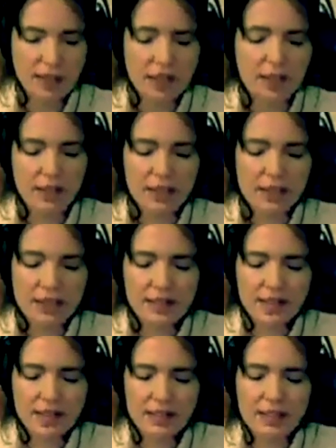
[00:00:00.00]
let's
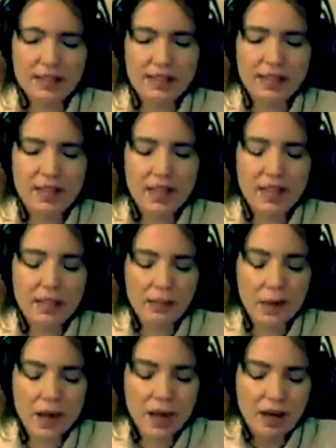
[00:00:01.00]
start seeing the
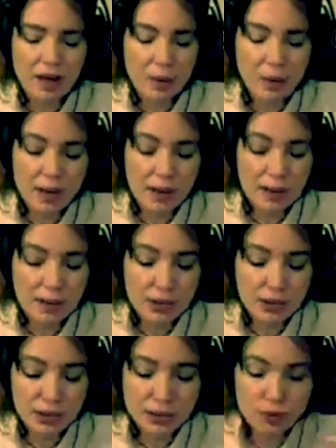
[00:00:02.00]
pathways
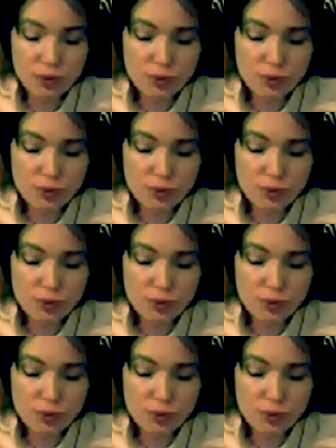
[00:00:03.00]
to